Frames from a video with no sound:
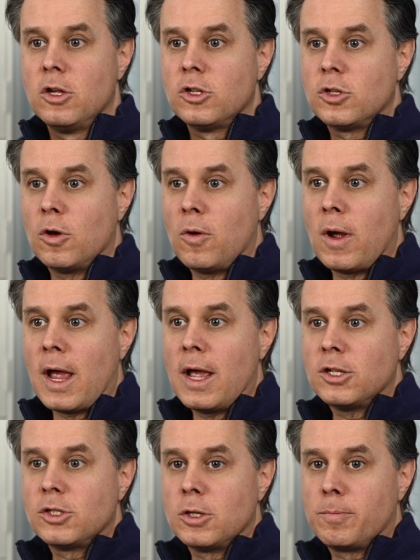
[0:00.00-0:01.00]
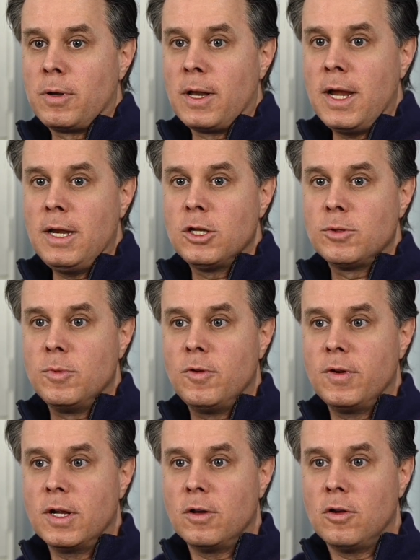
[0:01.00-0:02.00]
So as the plane is
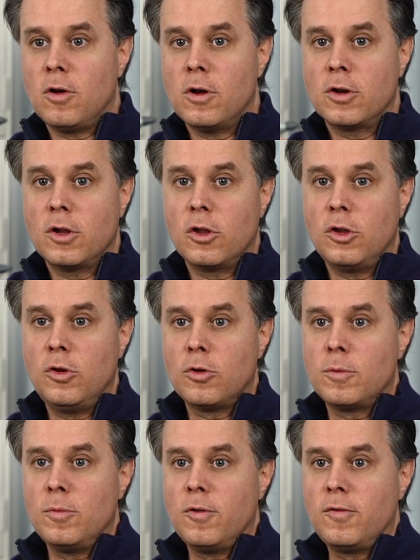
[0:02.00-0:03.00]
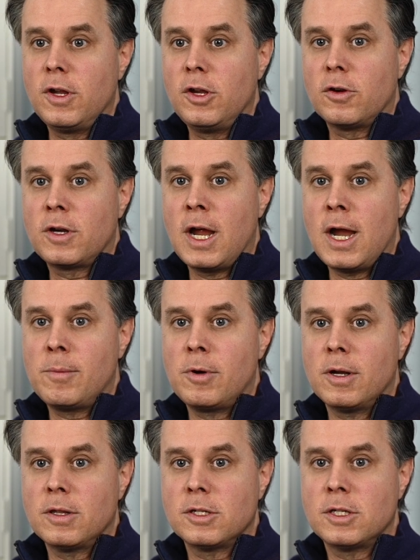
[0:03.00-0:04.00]
moving along, you're moving your
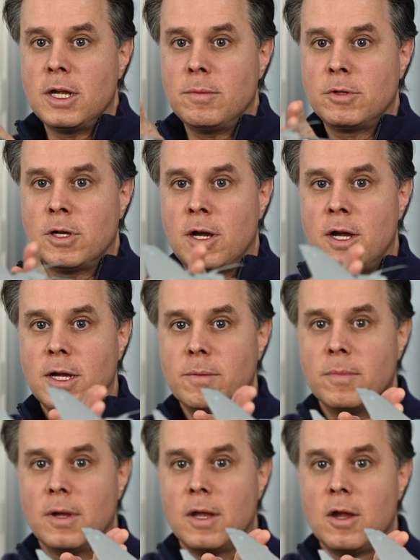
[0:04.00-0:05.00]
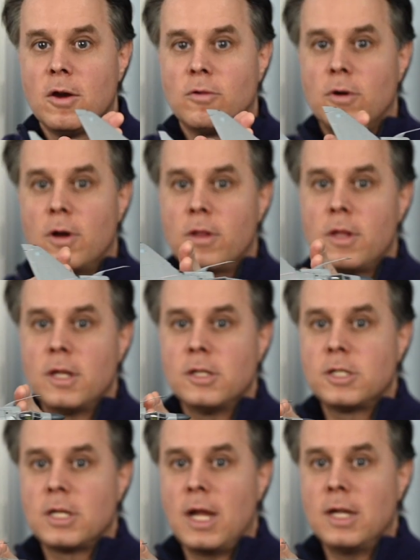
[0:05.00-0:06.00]
camera at the same time rather than
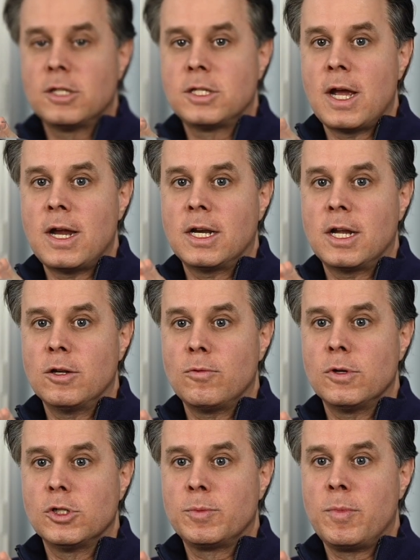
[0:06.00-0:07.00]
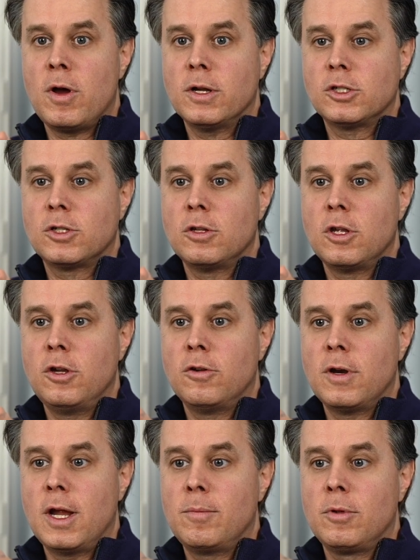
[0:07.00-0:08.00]
staying static in one spot, so that
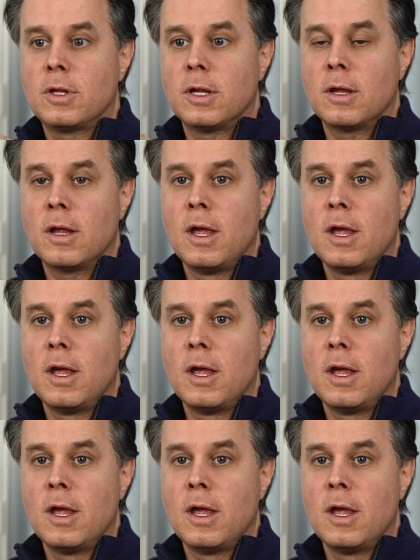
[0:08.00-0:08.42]
you're able to